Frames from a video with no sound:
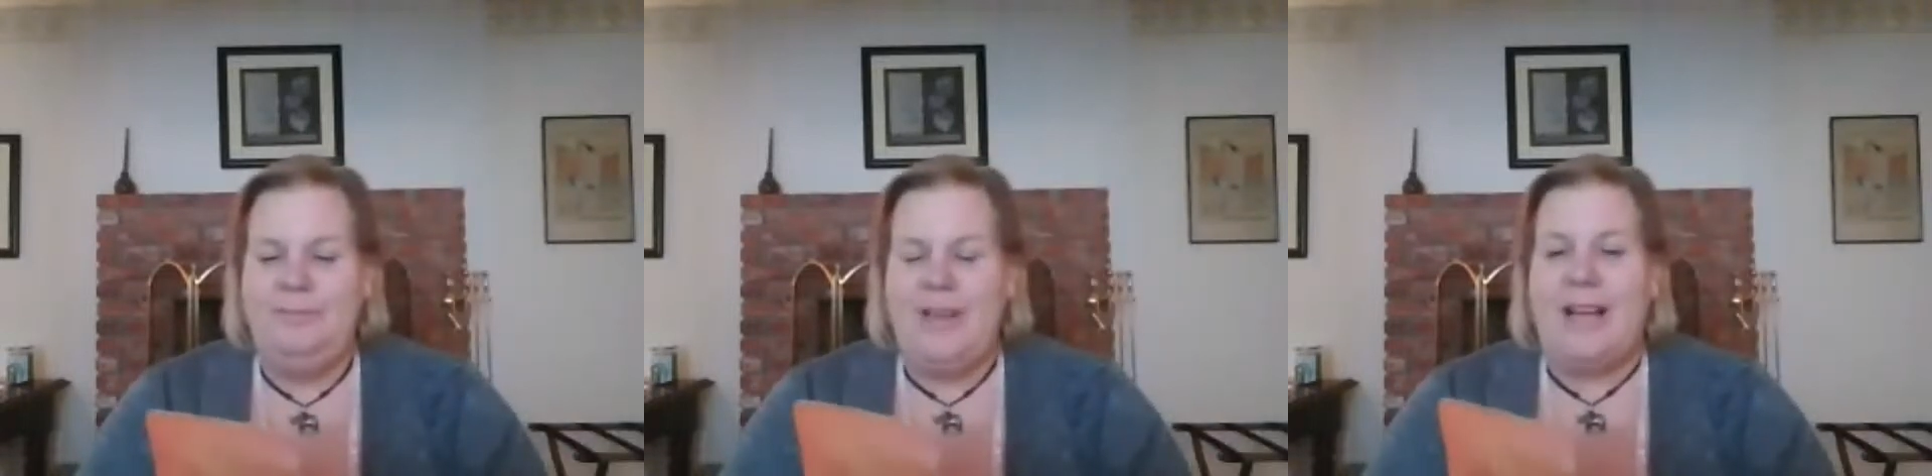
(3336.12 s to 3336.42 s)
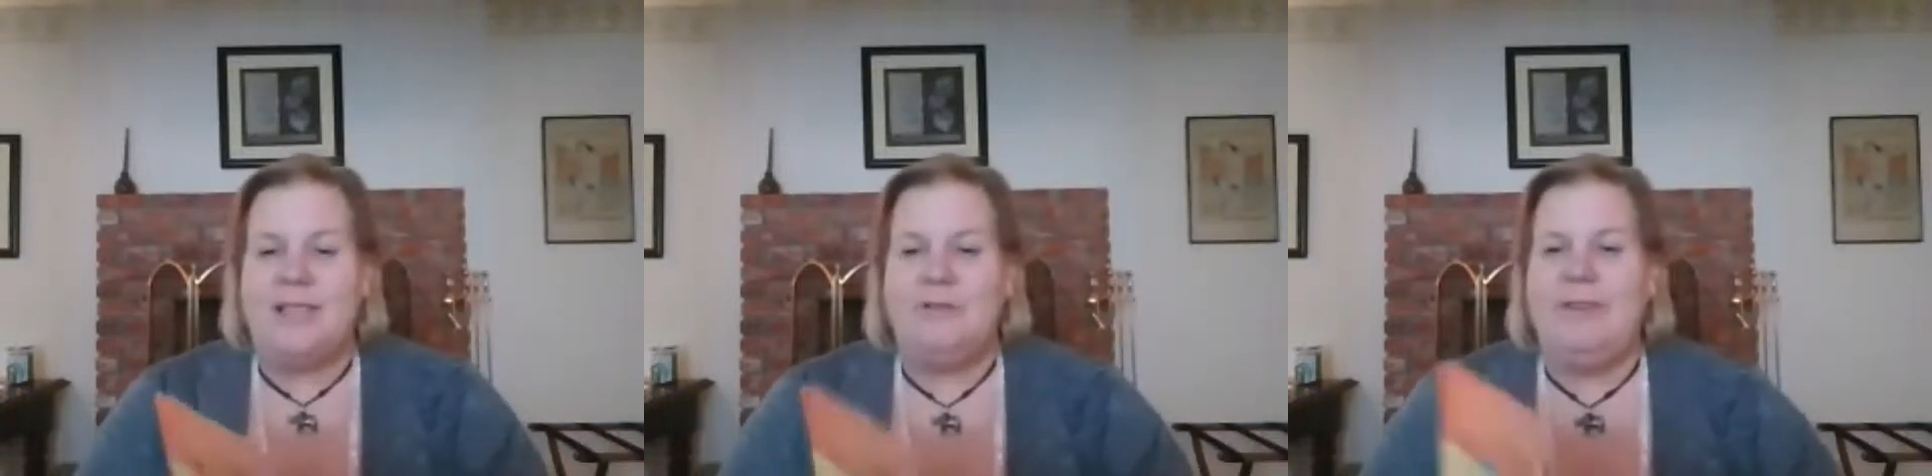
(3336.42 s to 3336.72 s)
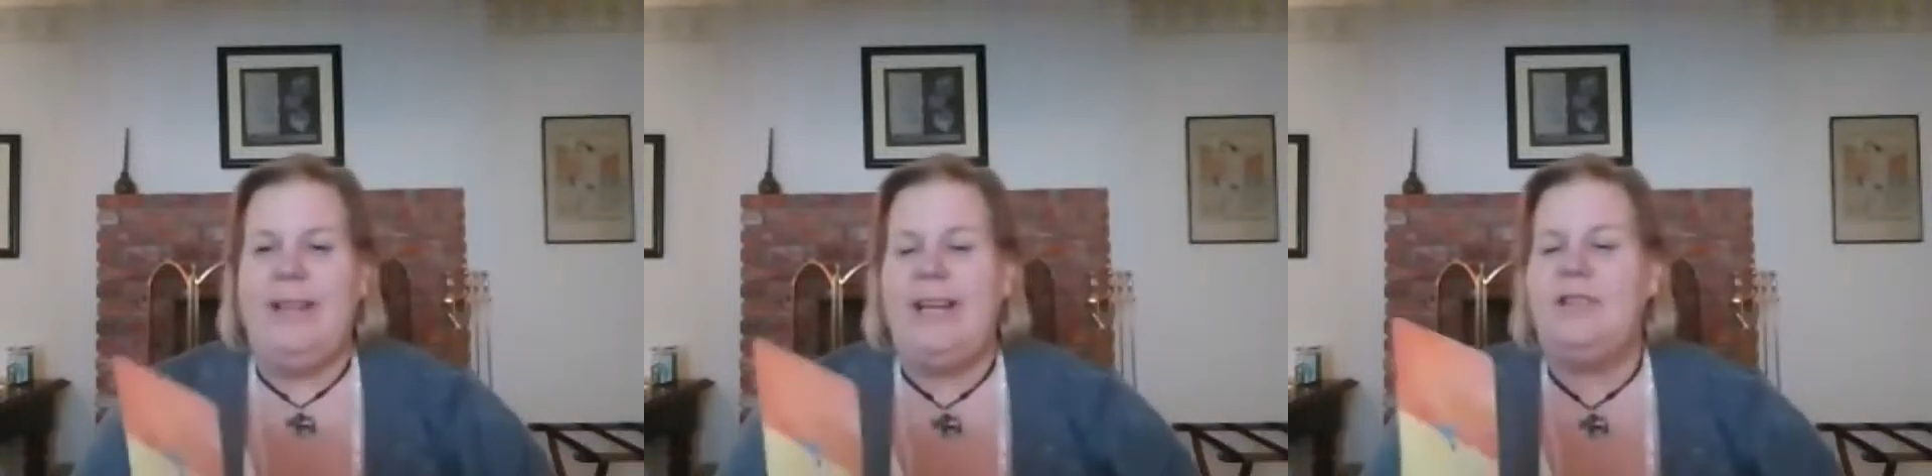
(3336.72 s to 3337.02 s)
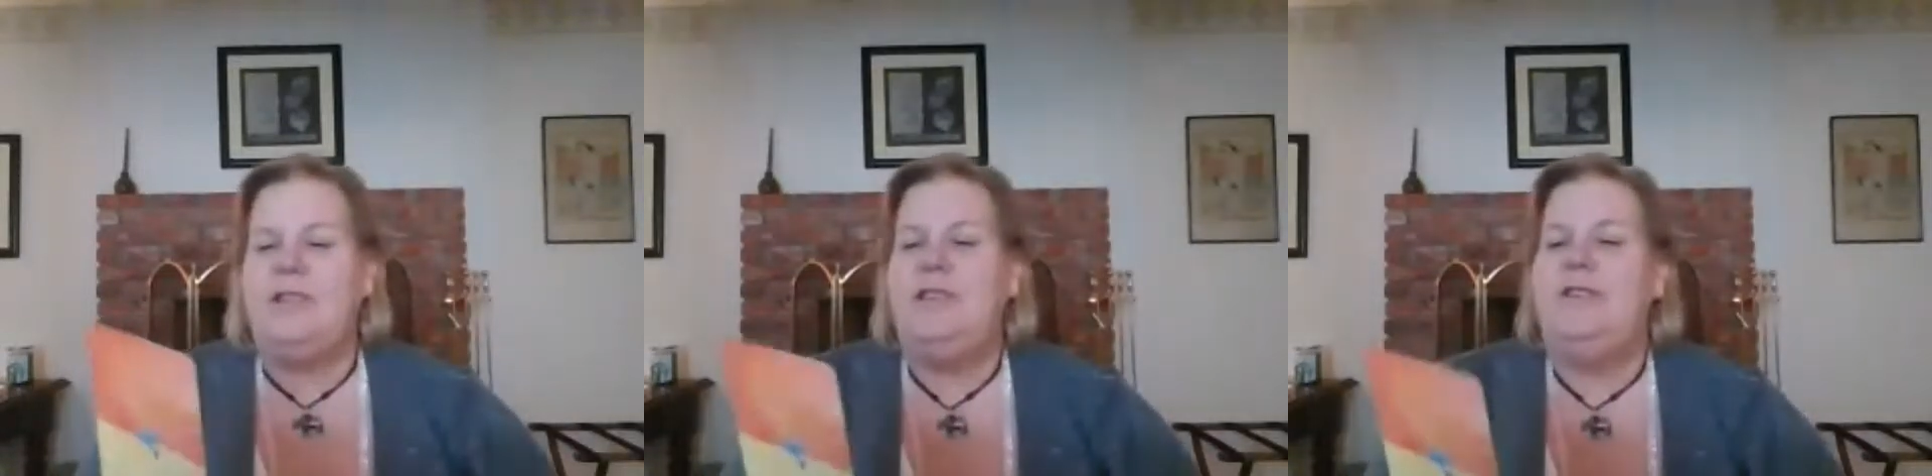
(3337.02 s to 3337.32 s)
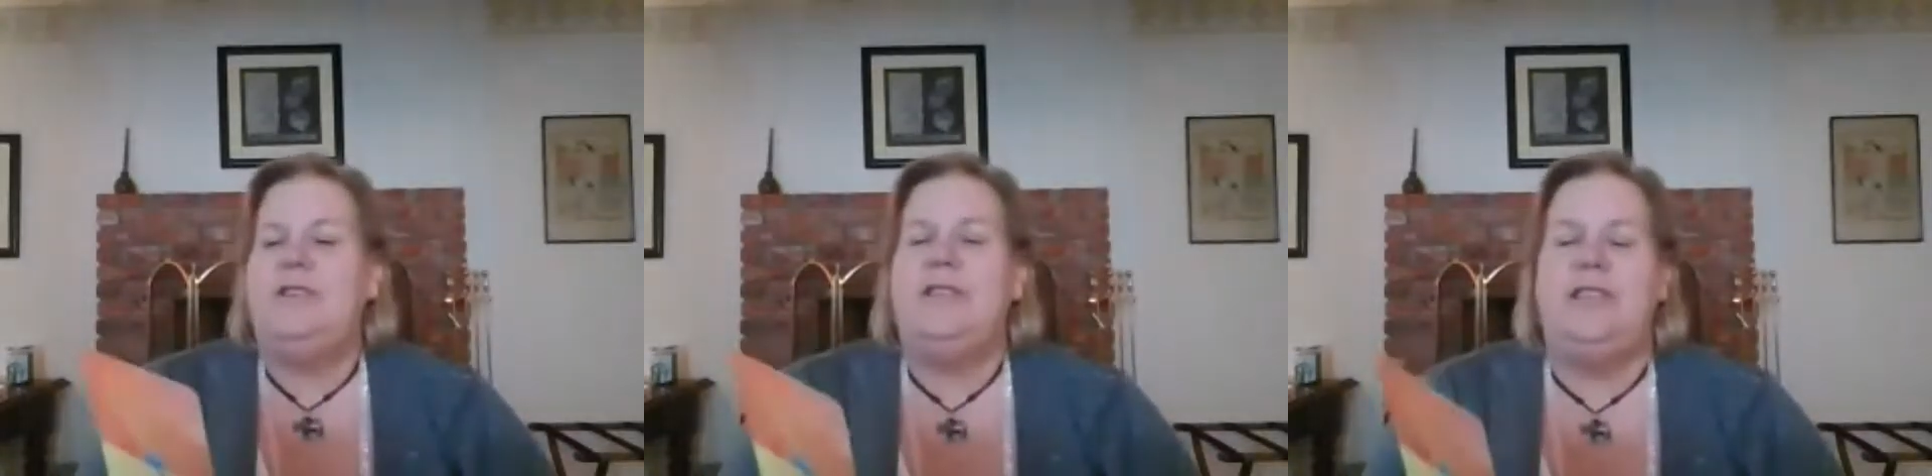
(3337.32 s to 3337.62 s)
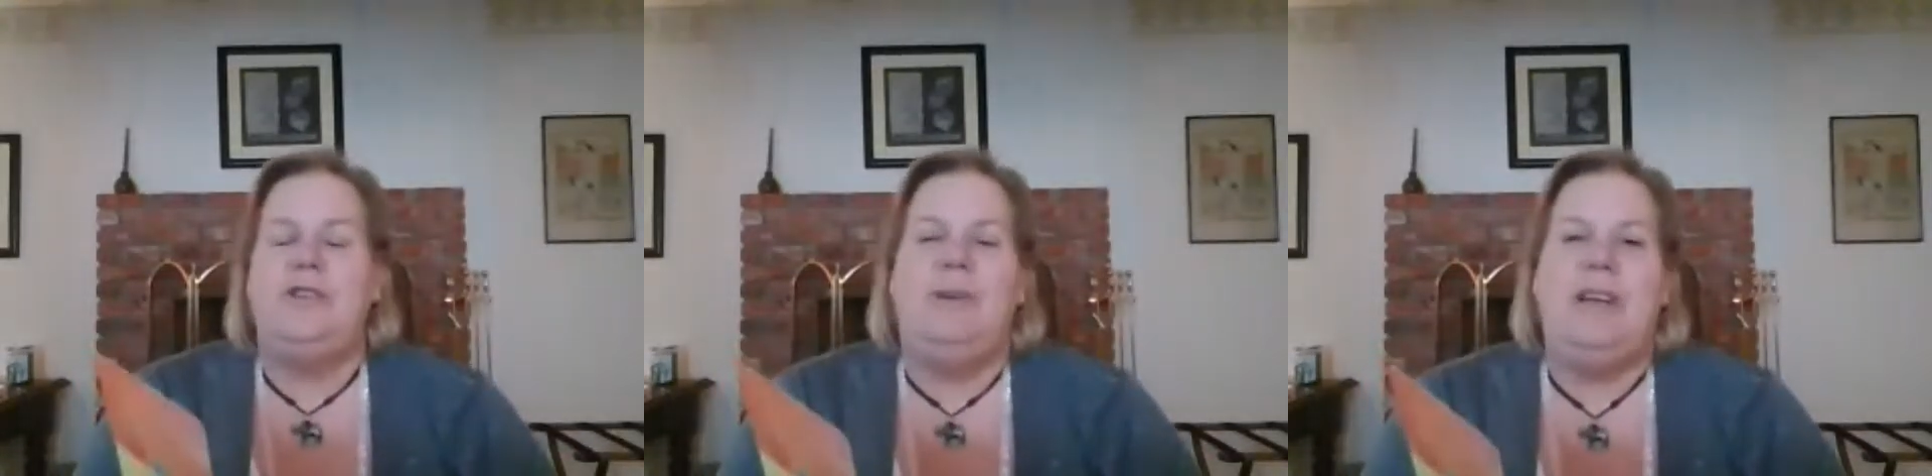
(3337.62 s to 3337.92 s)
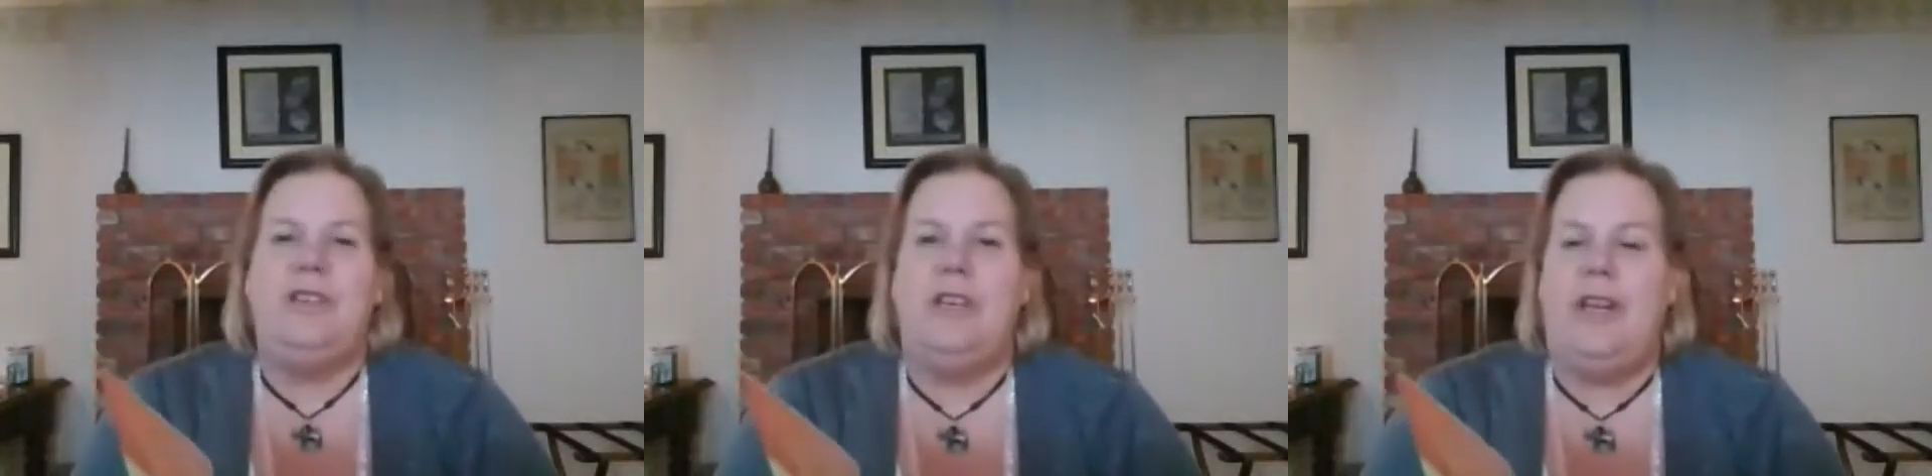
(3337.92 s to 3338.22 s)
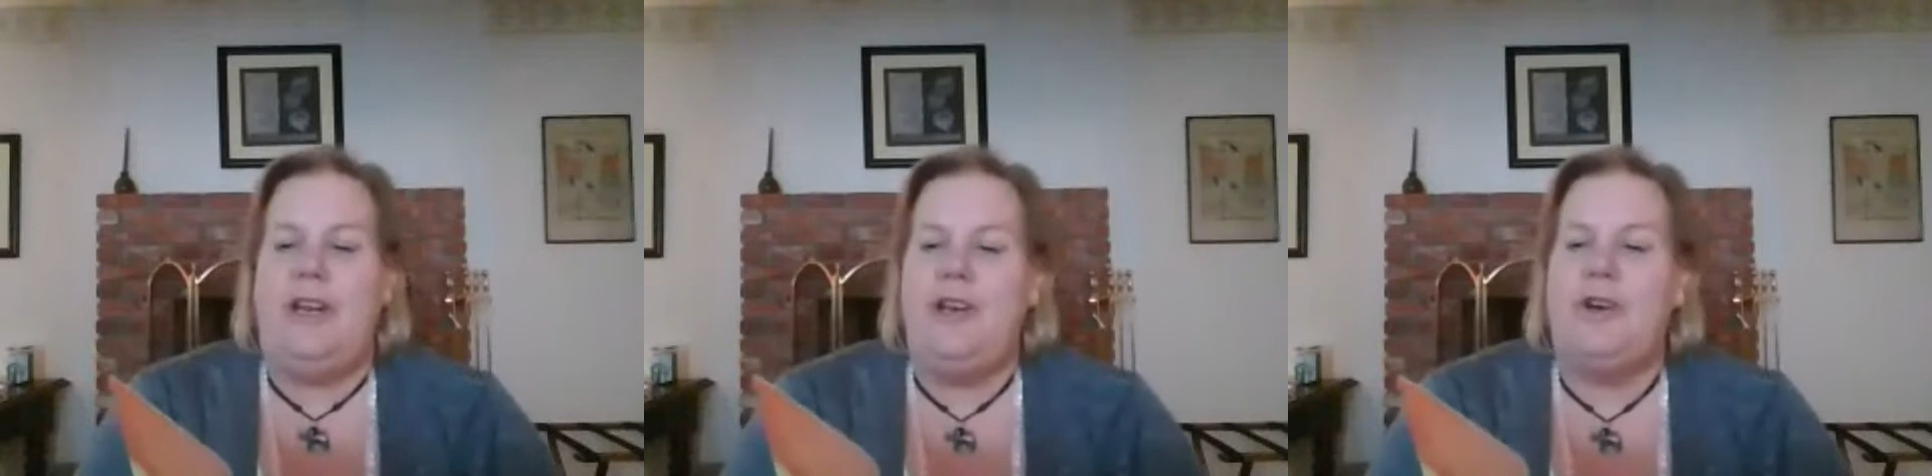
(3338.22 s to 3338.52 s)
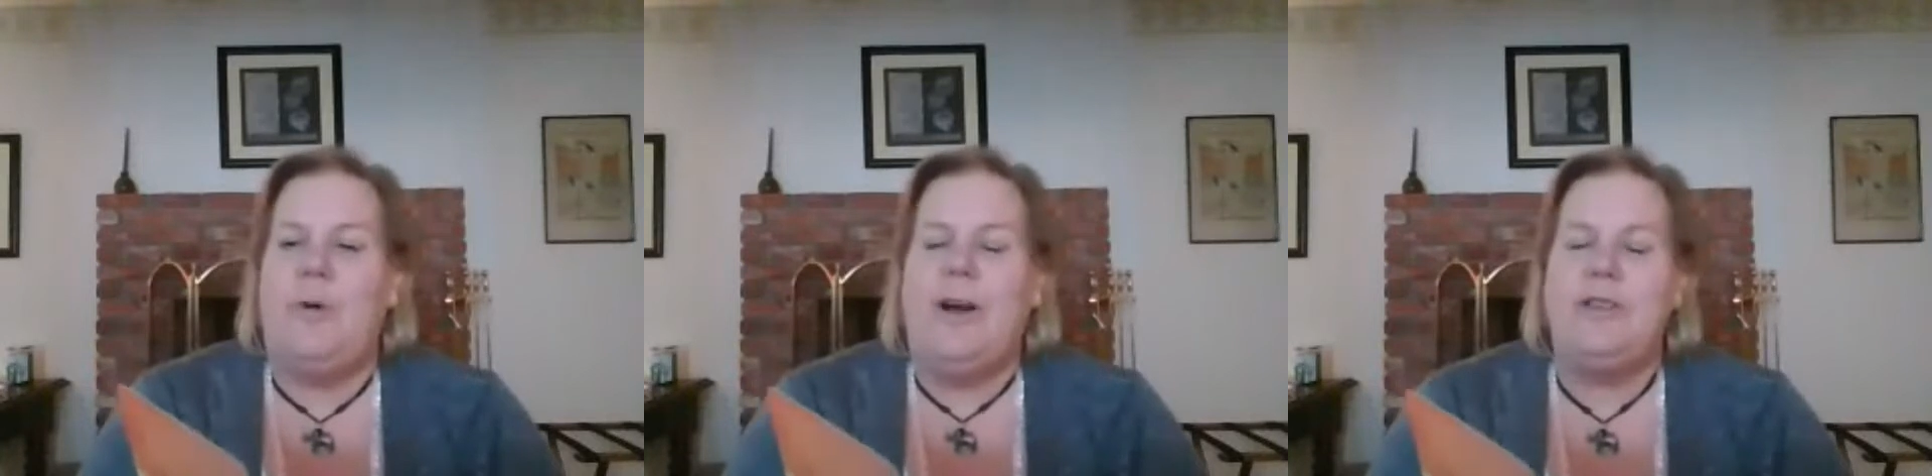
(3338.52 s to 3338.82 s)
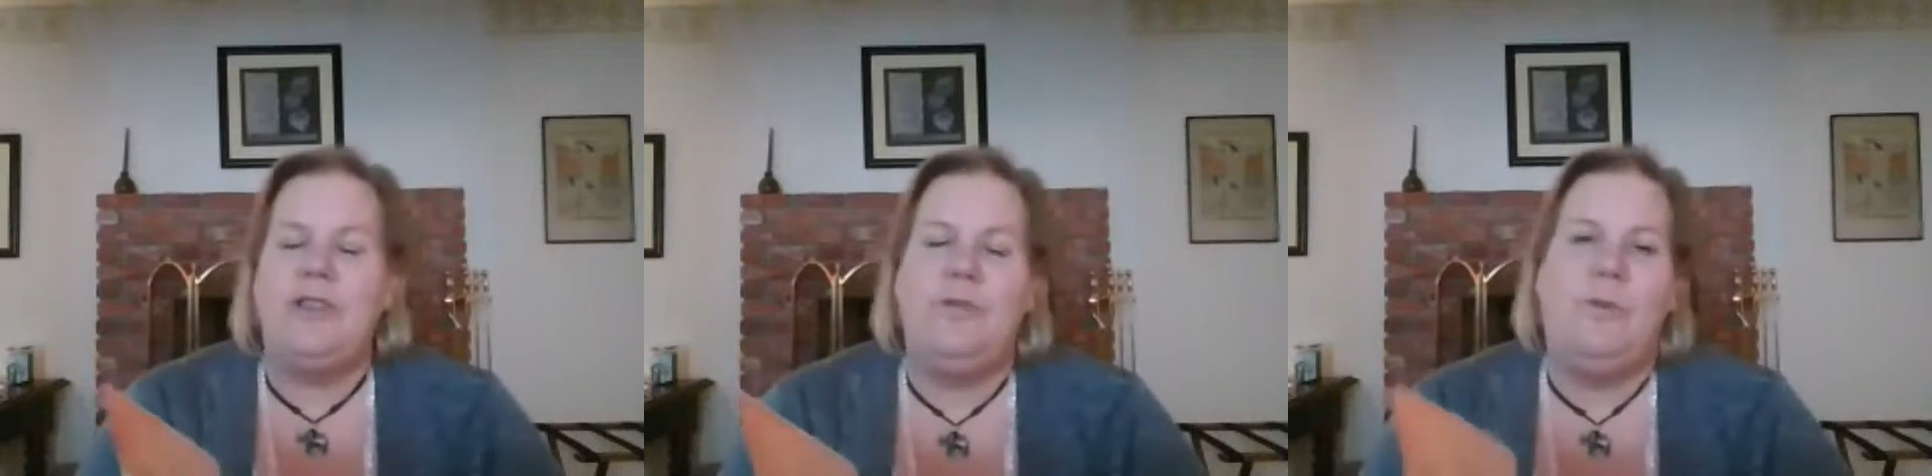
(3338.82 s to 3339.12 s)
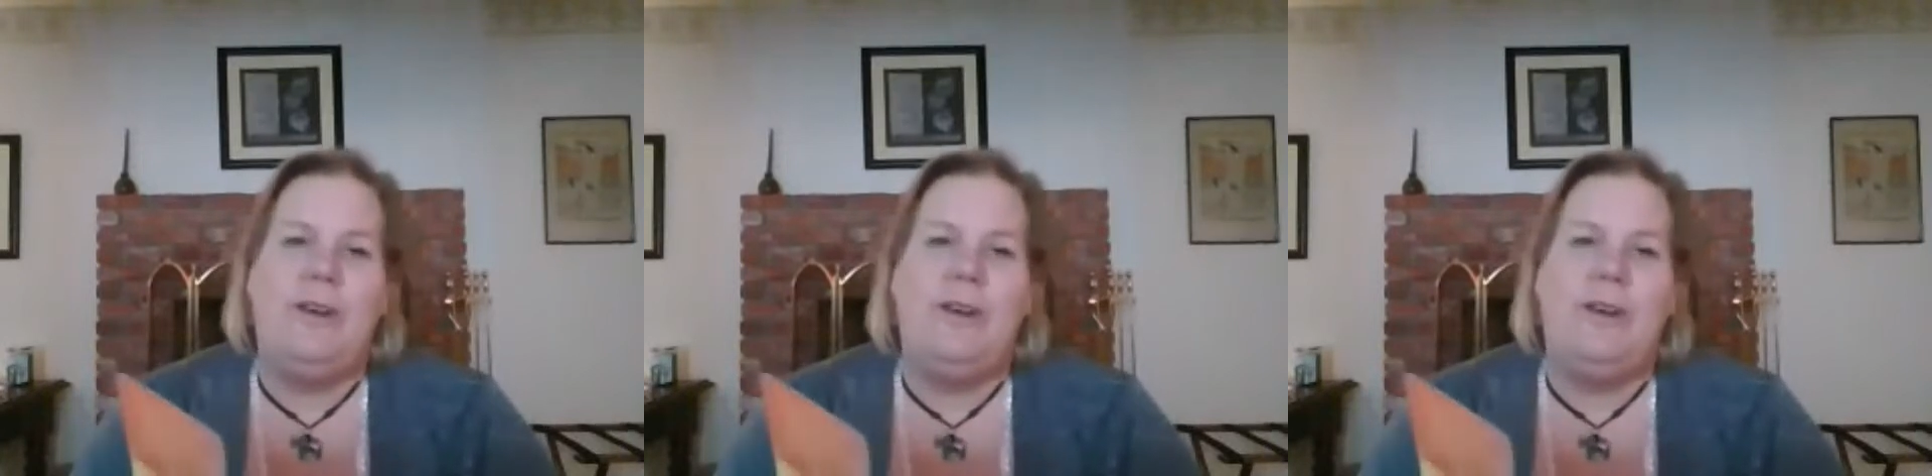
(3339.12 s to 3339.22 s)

As it relates to your situation and your question,